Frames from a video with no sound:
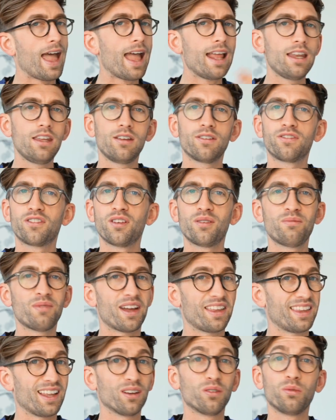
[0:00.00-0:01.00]
any of them,
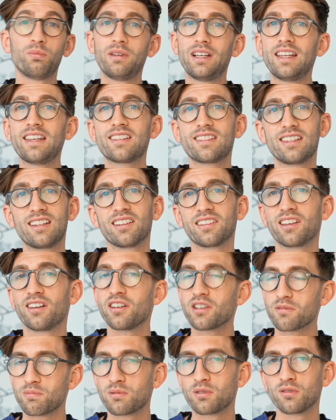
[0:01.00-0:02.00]
and they'll all be listed on the
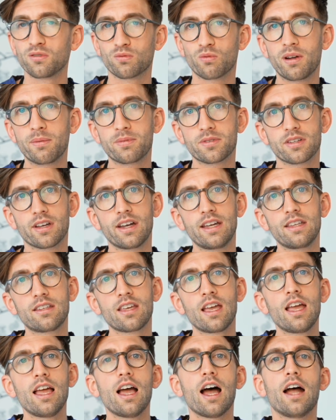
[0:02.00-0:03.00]
hospital's website.
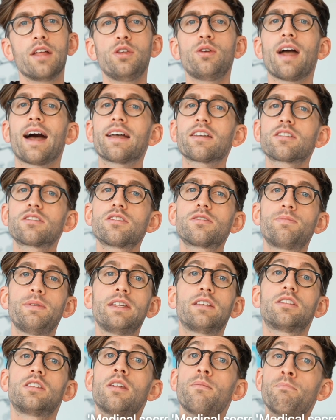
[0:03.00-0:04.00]
And you ask to
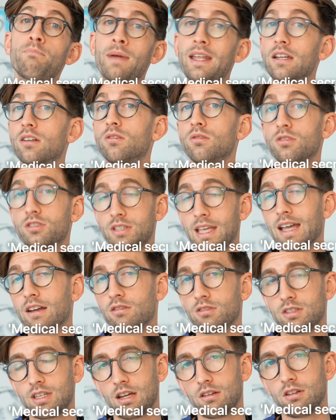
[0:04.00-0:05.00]
speak to the medical
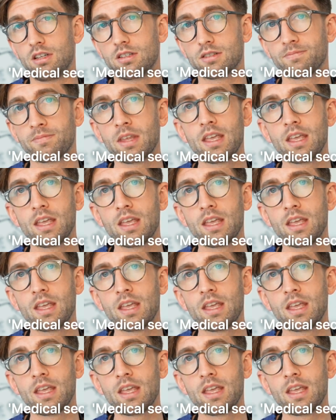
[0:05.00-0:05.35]
secretaries.